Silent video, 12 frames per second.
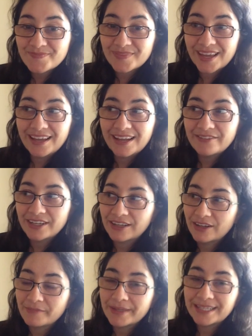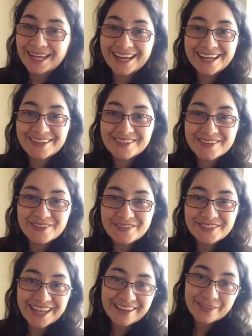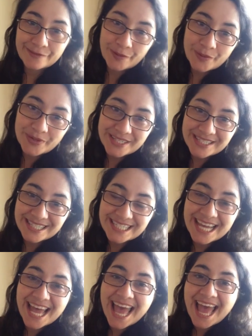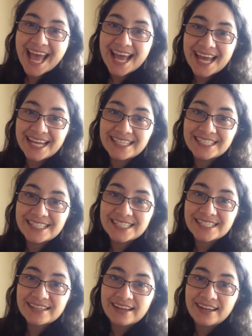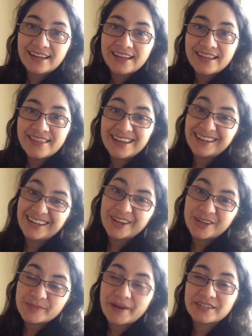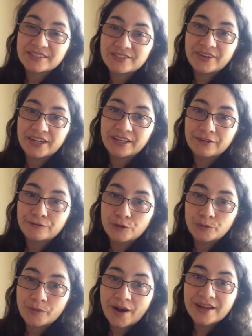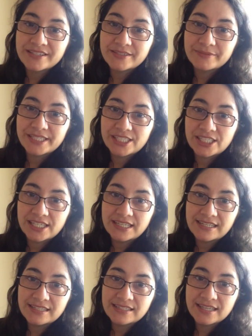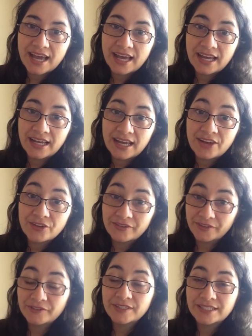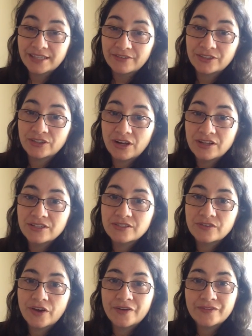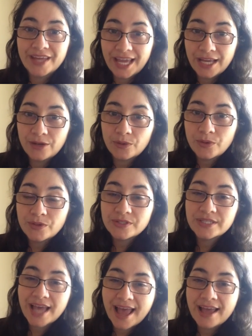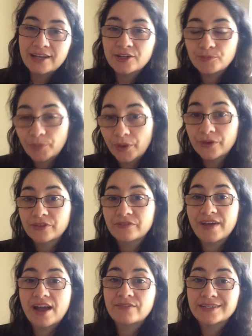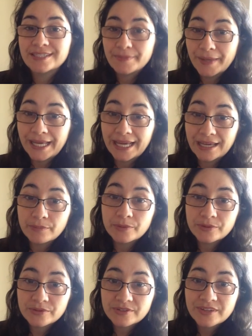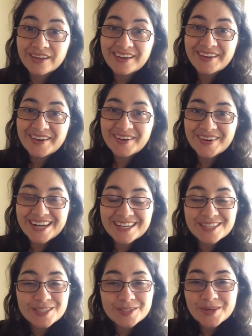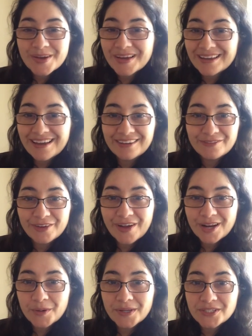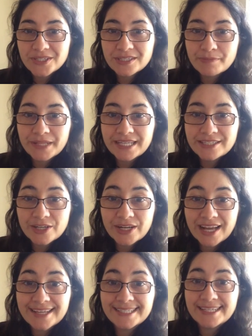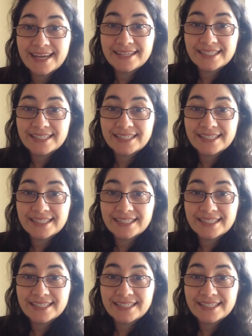11 o'clock Monday, the 15th of August, and then it goes back to its regular full price, which is $157 of the e-course and both of our recipe ebooks. All right, so yeah, if you've got any questions, please don't hesitate to